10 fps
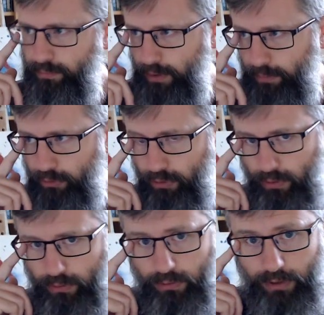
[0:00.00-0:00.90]
I'm sure
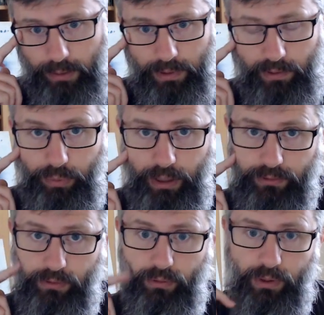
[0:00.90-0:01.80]
it's the same in other
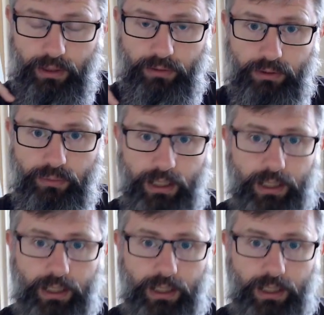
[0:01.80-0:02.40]
parts of the world as well.